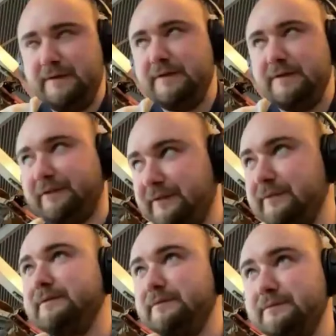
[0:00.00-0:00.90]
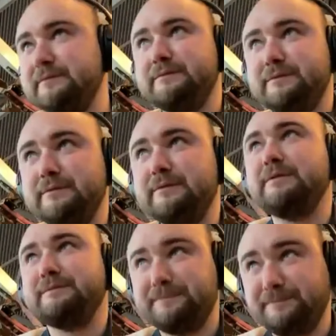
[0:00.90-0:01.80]
hot, dry summer. So
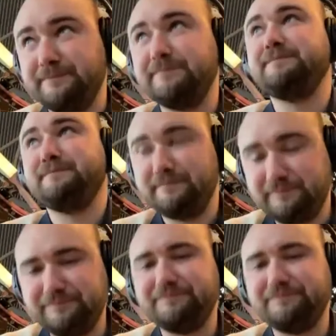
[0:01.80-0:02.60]
presumably the conditions